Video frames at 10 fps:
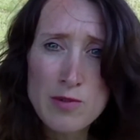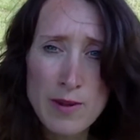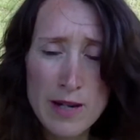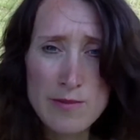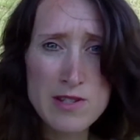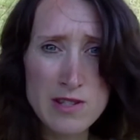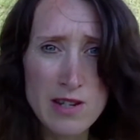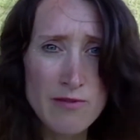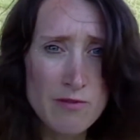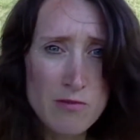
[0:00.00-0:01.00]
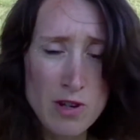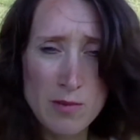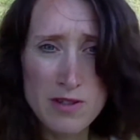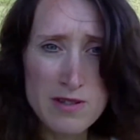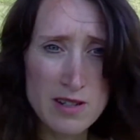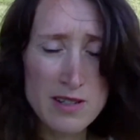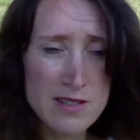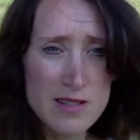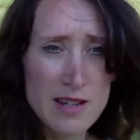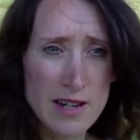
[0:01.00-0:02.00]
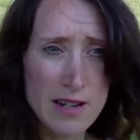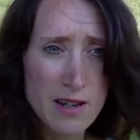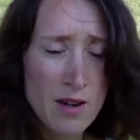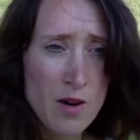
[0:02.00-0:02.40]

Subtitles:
You'll perhaps see from what I'm going to say today